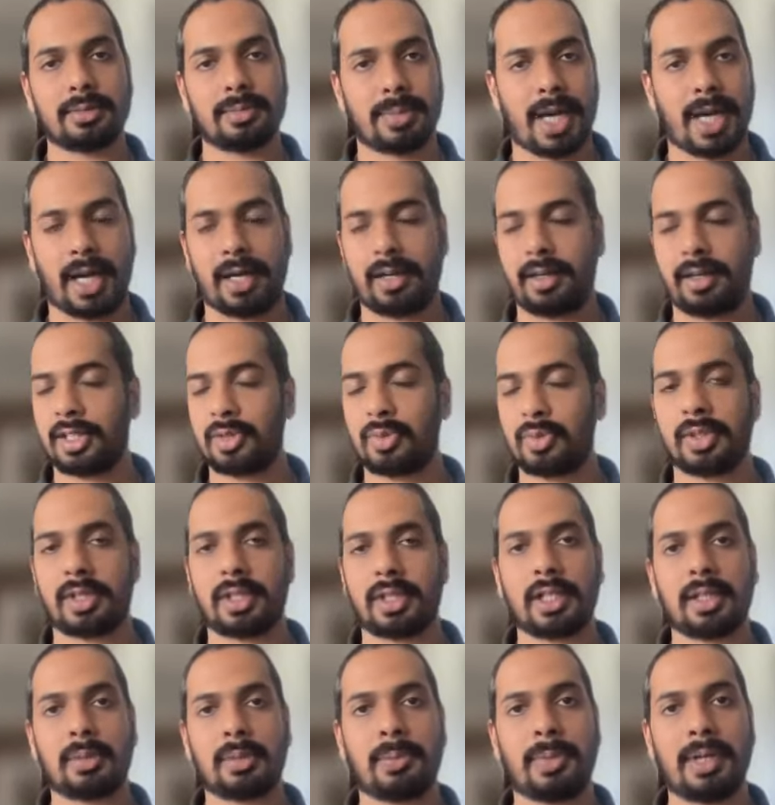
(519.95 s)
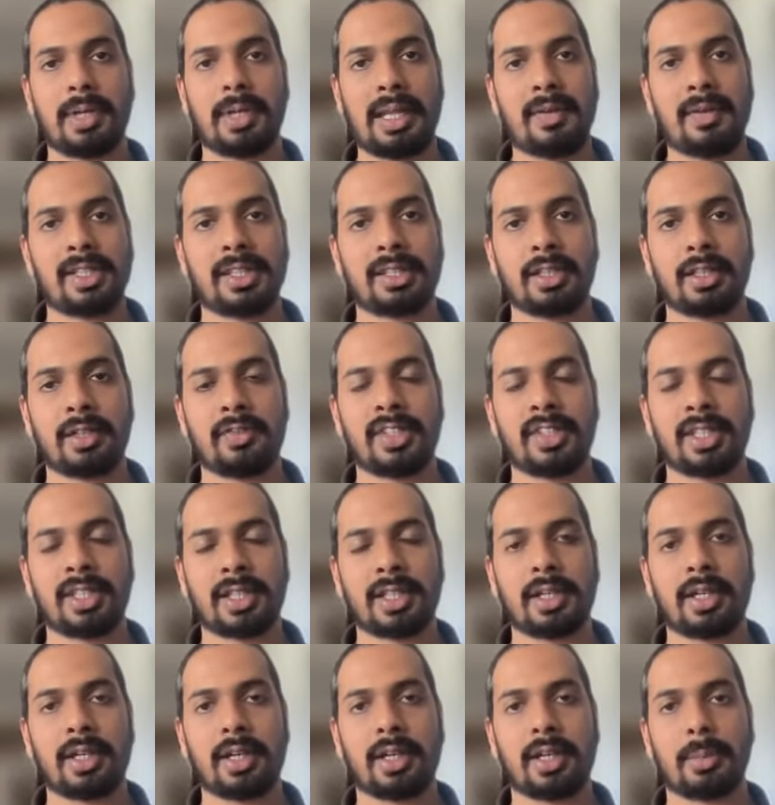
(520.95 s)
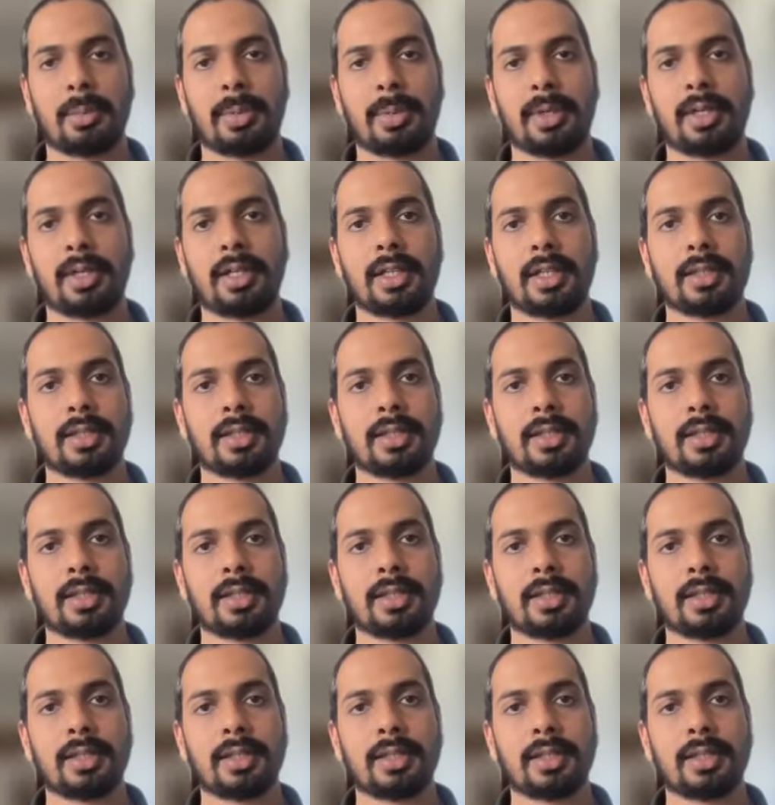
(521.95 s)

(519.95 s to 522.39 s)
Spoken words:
Practice with it, play with it a little bit,